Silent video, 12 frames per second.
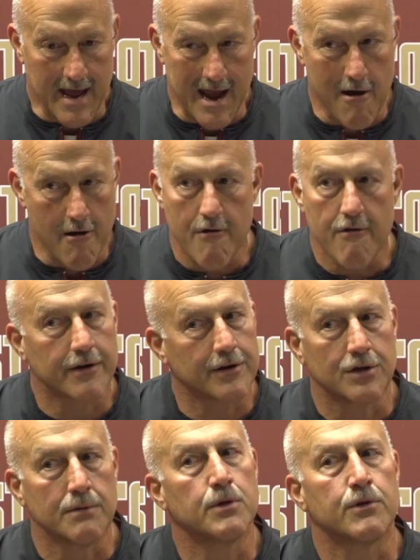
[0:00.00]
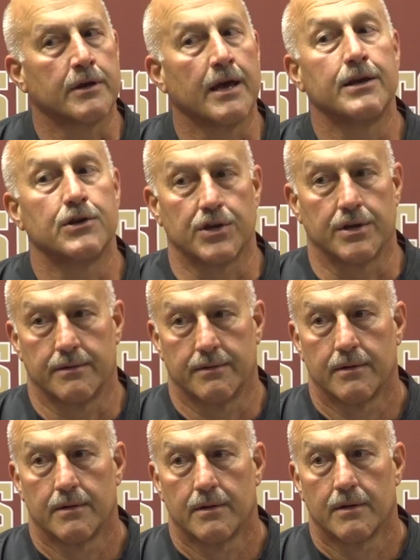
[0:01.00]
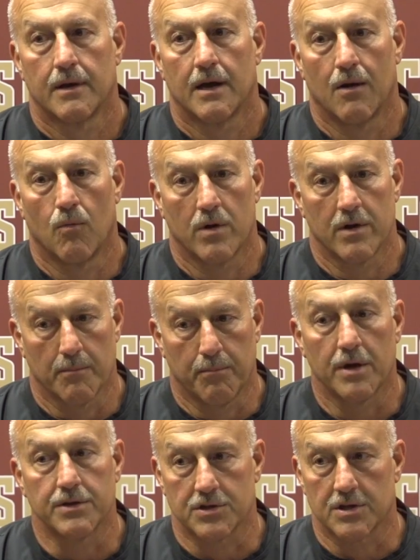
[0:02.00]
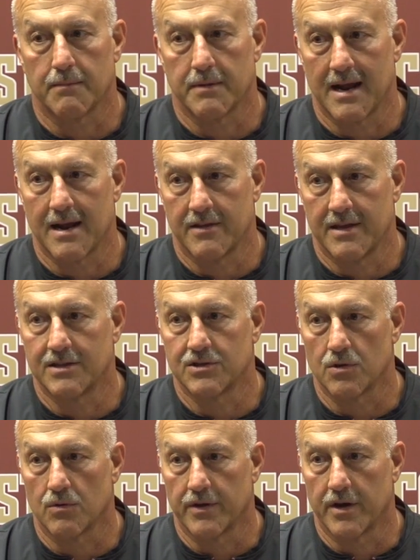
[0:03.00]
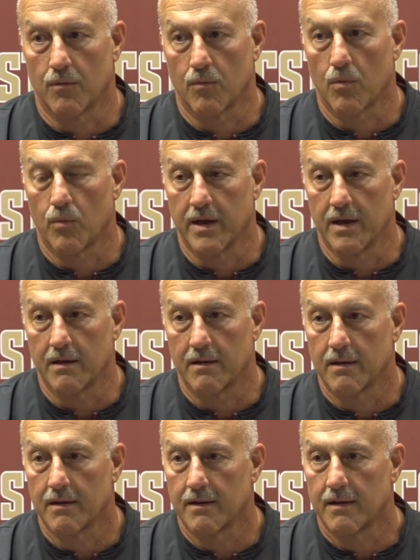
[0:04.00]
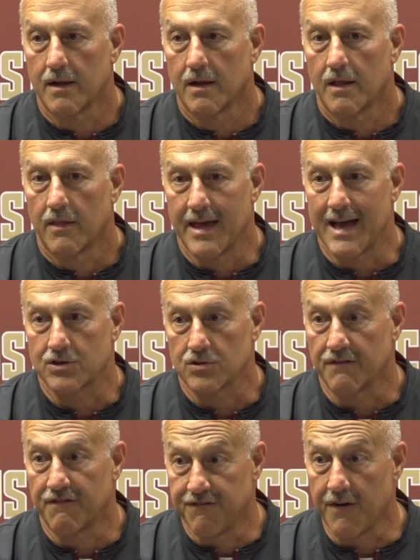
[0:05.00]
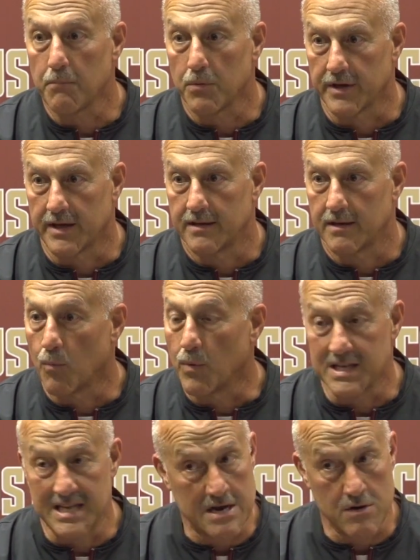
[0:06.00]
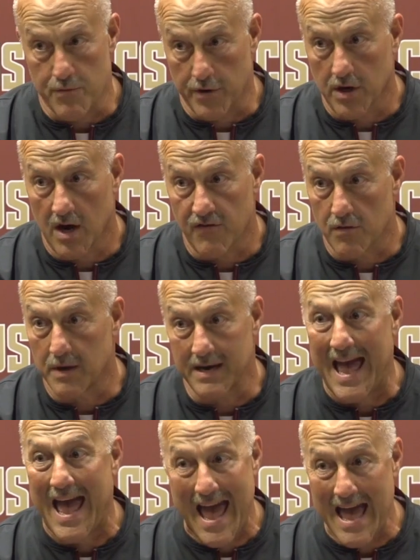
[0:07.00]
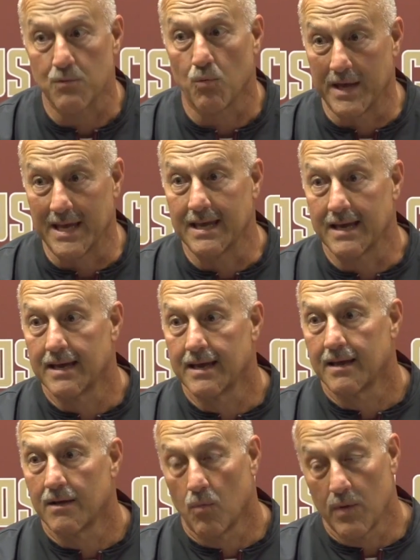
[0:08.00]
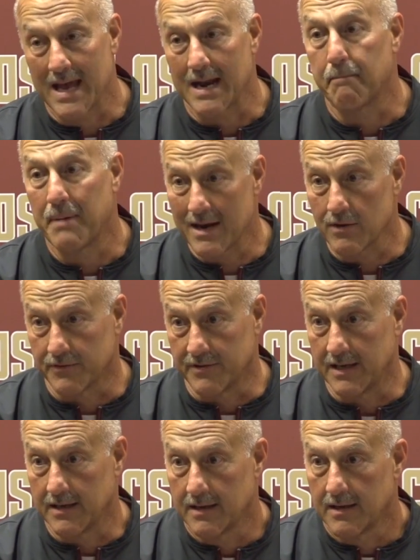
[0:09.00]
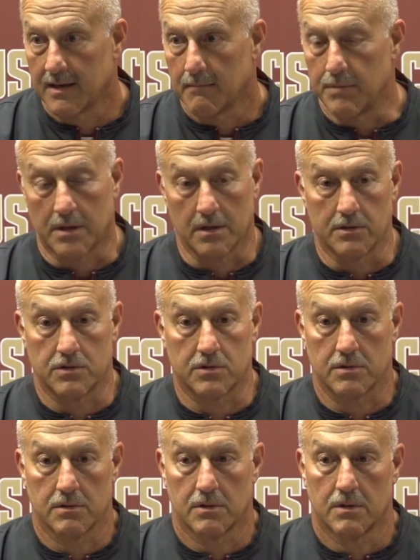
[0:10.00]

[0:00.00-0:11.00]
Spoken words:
error in communication on one of the punts coming out of the end zone there, where we. They actually fumbled it, and we didn't recover. But had we had a penalty because,